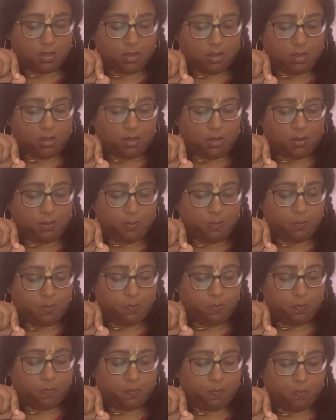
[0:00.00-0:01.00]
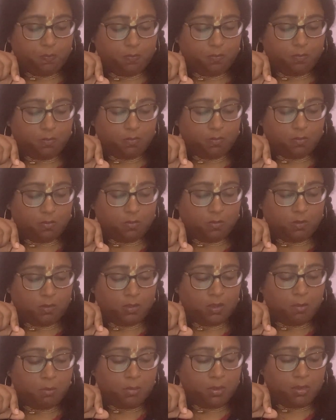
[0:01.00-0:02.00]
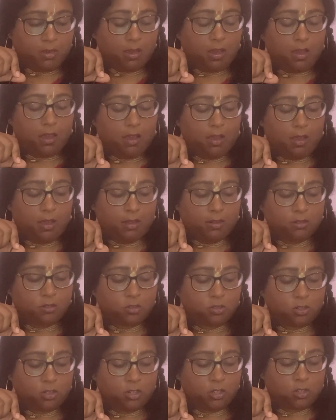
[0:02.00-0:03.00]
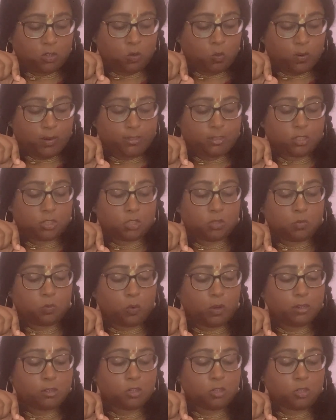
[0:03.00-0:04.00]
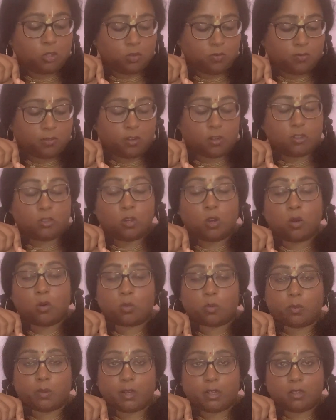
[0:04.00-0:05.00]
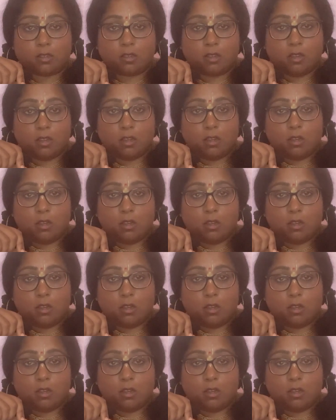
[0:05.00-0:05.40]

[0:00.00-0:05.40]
Um, let me answer your question what to do for atonement.